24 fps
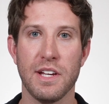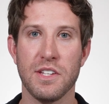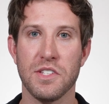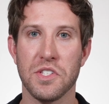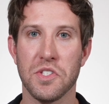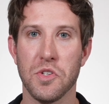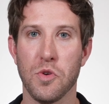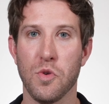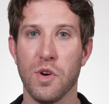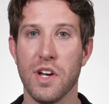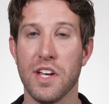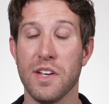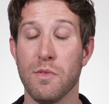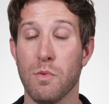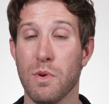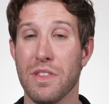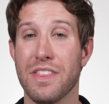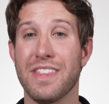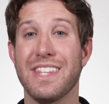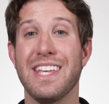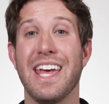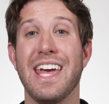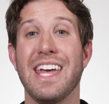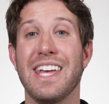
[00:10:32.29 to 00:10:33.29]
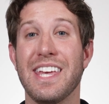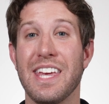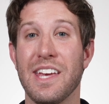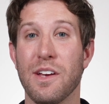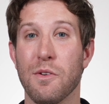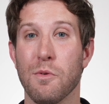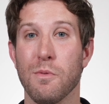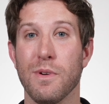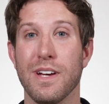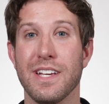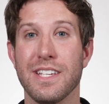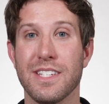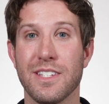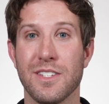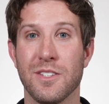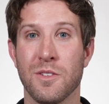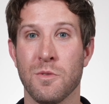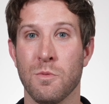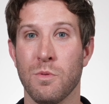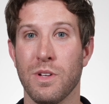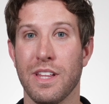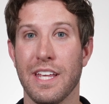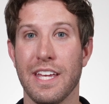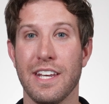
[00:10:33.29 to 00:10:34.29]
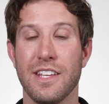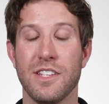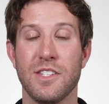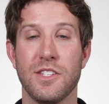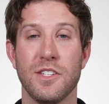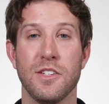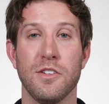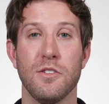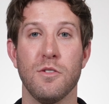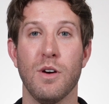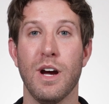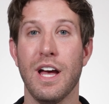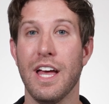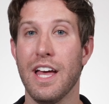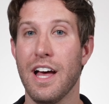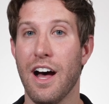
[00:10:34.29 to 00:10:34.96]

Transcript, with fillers: story with taking risks related to